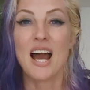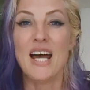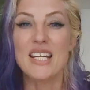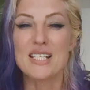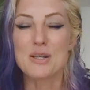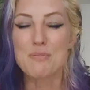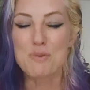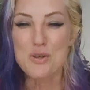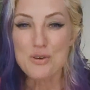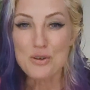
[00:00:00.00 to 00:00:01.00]
And it's a
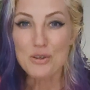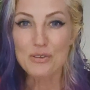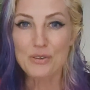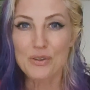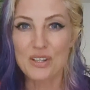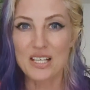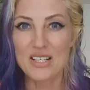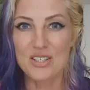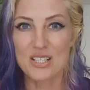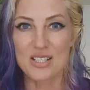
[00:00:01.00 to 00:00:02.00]
beautiful
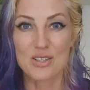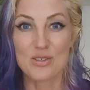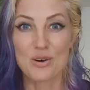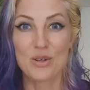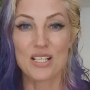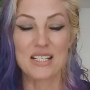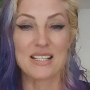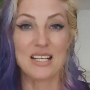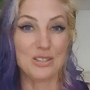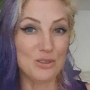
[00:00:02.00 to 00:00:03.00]
thing just to notice
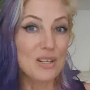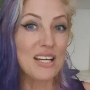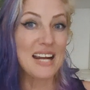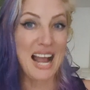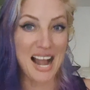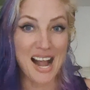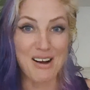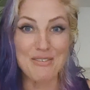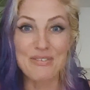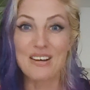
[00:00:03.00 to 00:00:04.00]
that you can
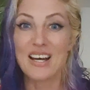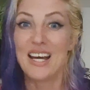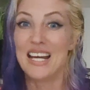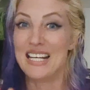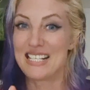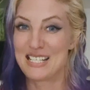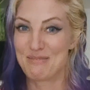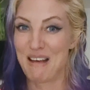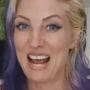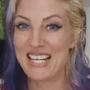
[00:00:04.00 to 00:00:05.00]
have
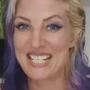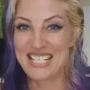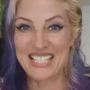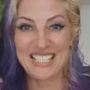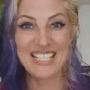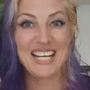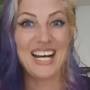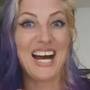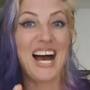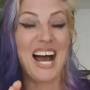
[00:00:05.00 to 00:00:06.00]
expansion
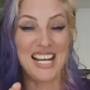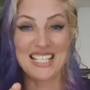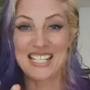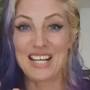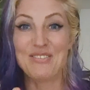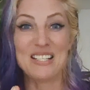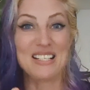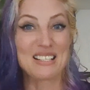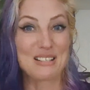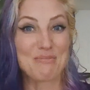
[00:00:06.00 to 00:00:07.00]
and
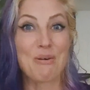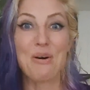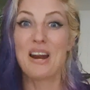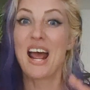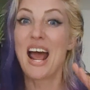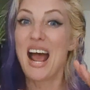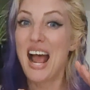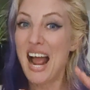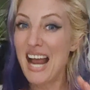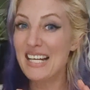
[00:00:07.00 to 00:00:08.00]
safety and support
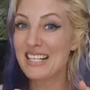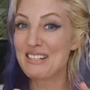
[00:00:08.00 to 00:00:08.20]
and